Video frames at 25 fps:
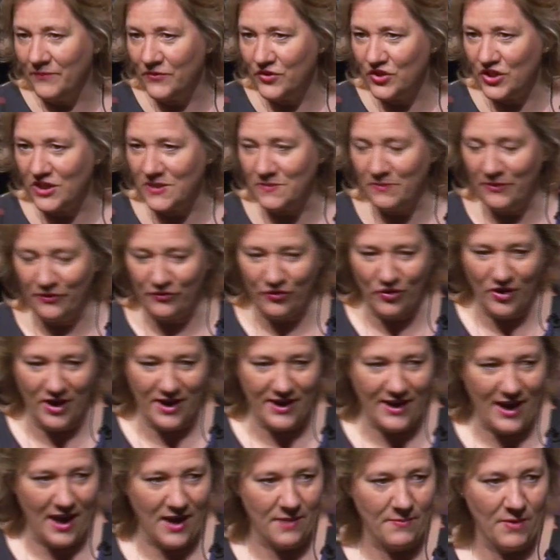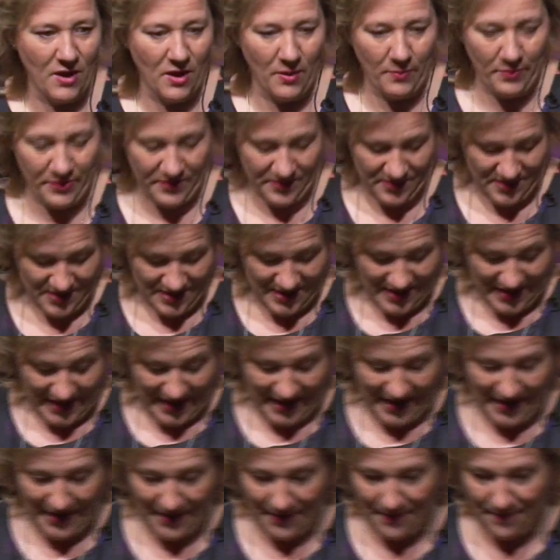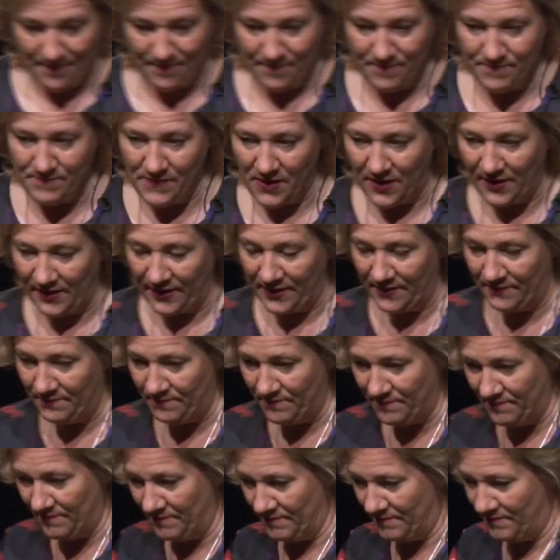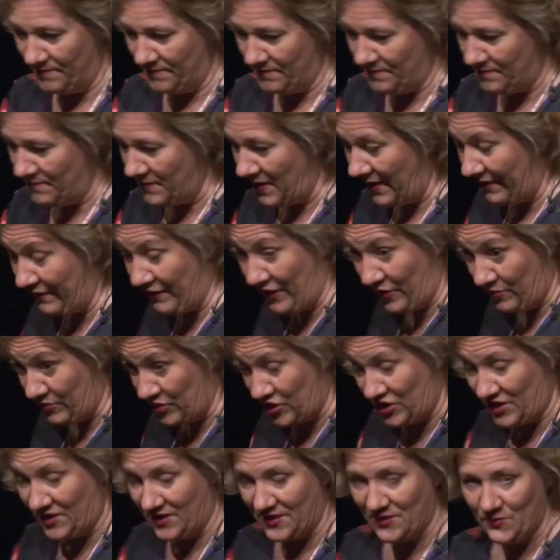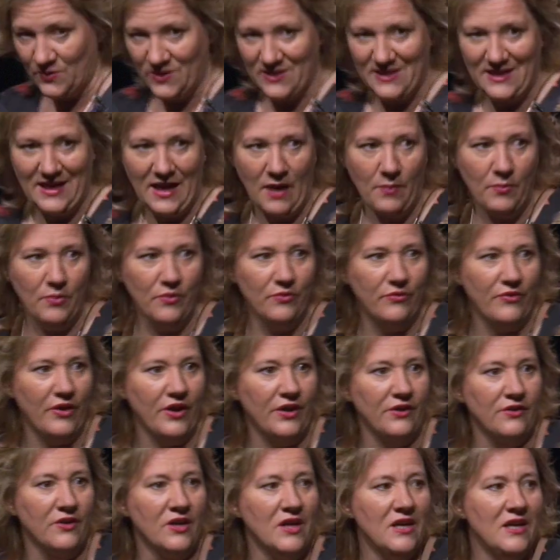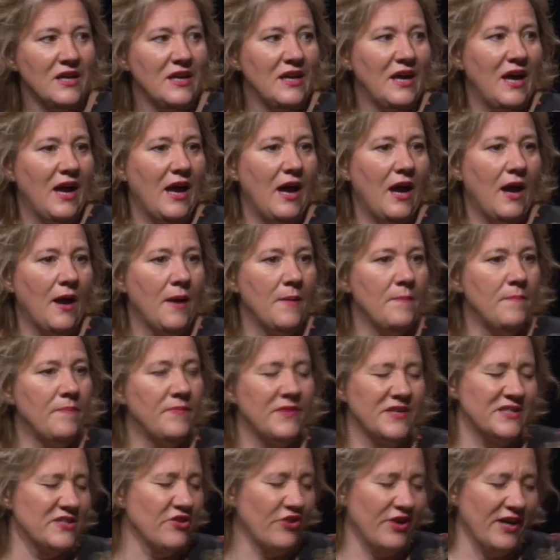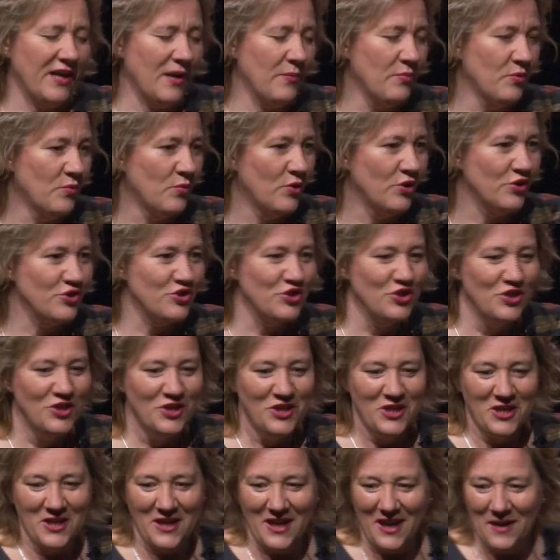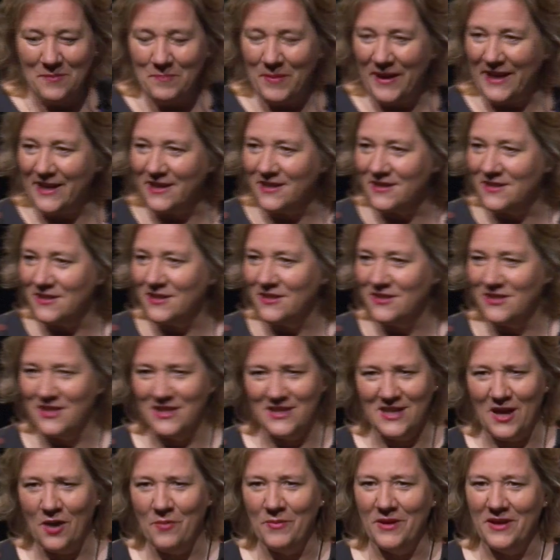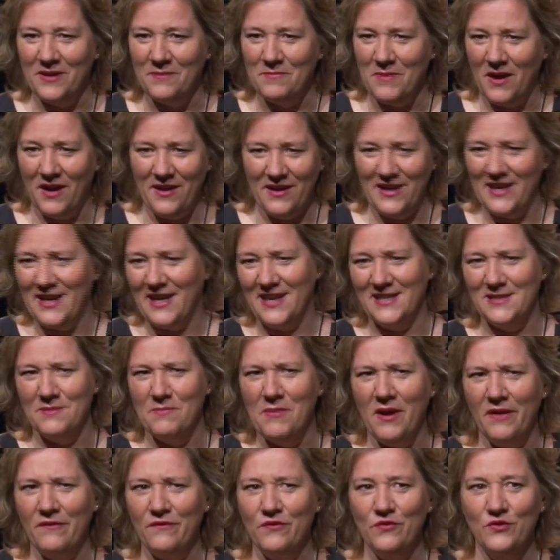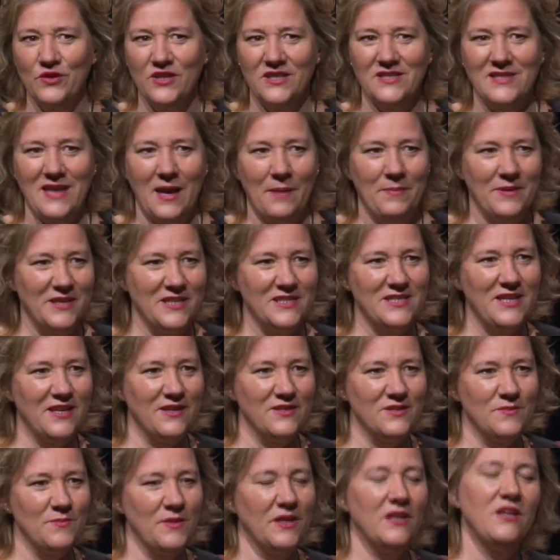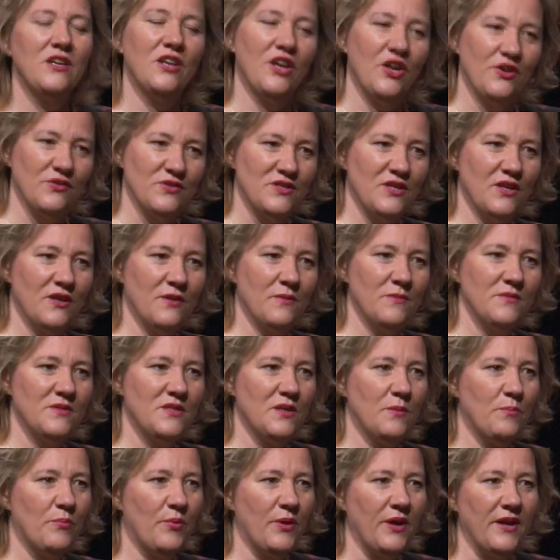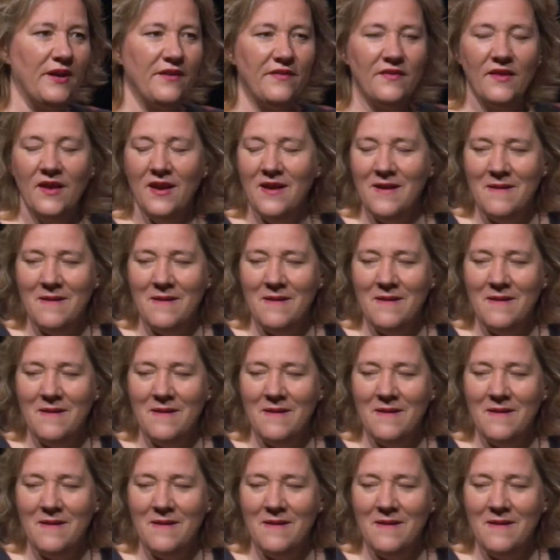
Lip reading: Just before I came up, my phone, which this one's an Apple phone, an Apple Watch, pinged to tell me it has a mindfulness app and it tells me, to breathe.